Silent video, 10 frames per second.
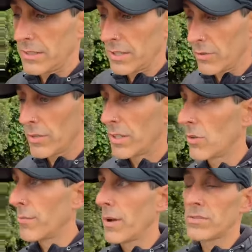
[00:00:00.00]
degree
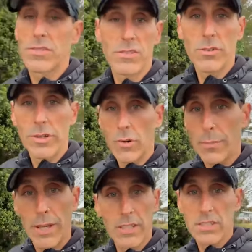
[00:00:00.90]
or a master's degree or
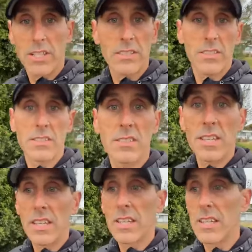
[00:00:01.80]
a PhD to
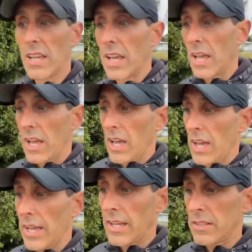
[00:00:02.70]
see
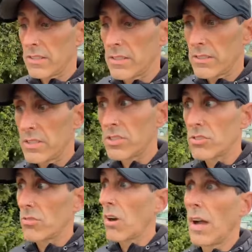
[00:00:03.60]
and
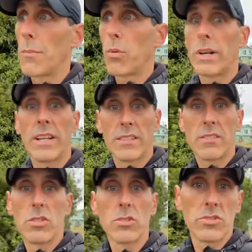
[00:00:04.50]
describe what it
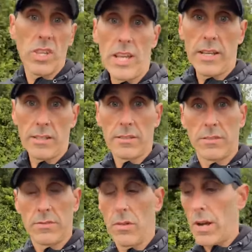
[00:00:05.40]
is that you're seeing,
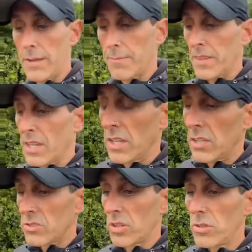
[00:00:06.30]
right?
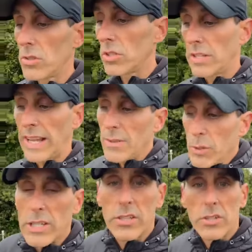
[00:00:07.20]
So
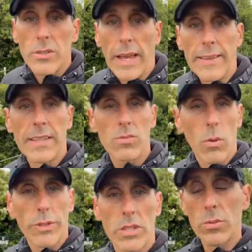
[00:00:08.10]
anybody can do that, and that's
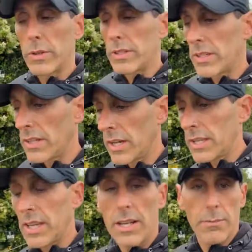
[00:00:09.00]
what we do with
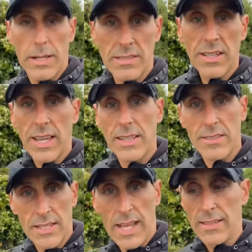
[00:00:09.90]
a kinematic
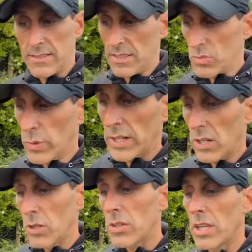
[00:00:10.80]
gait analysis. We're
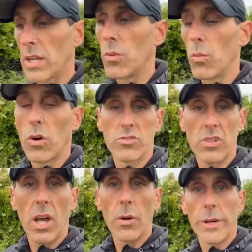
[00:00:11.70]
looking at
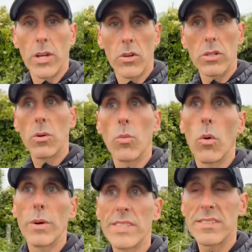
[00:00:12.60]
what's going on, at
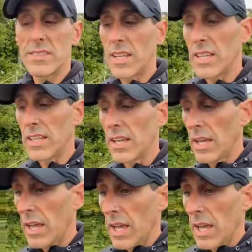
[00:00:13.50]
what we see,